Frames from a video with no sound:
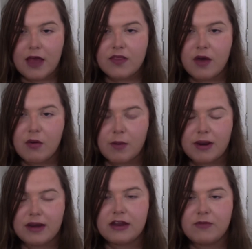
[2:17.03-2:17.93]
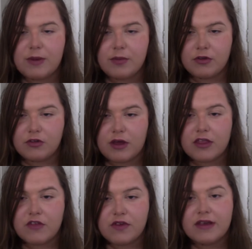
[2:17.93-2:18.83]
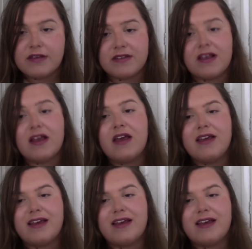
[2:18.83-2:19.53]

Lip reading: There are plenty of people that do it. And the thing is that